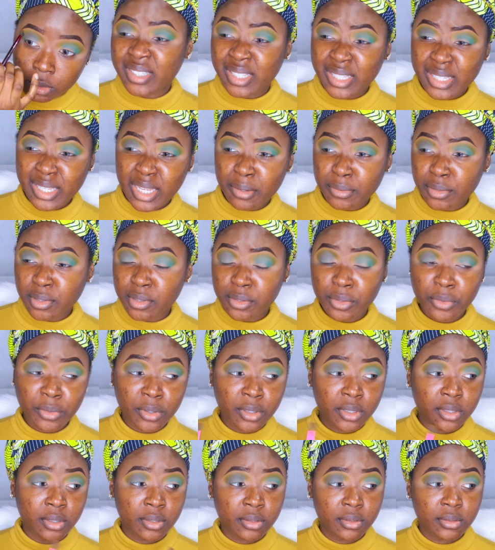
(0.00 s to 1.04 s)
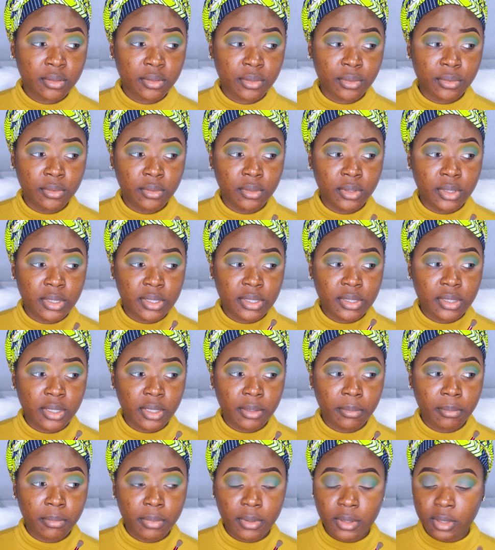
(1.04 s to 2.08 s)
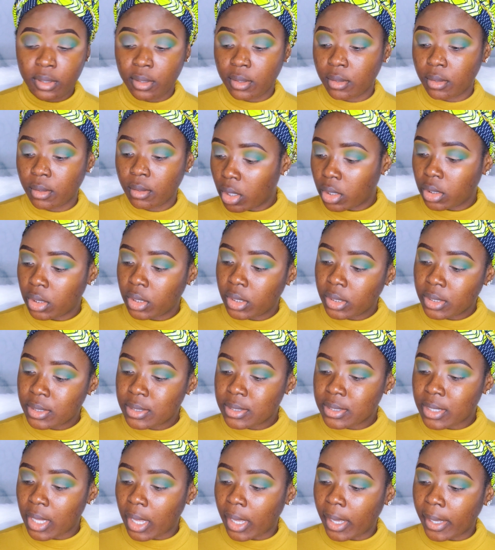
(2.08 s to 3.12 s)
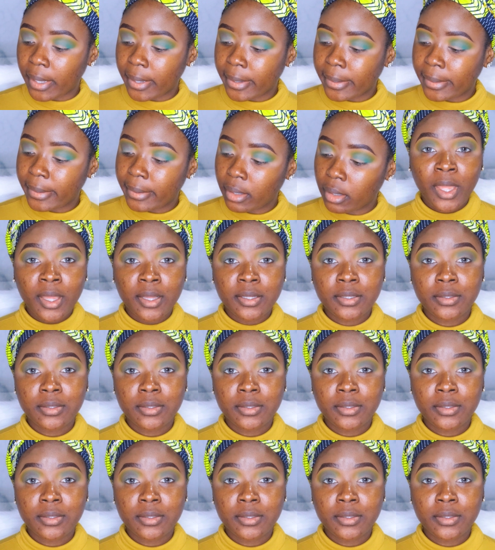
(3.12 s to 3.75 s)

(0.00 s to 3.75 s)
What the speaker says: Then I'll just go in to do the same thing on this side.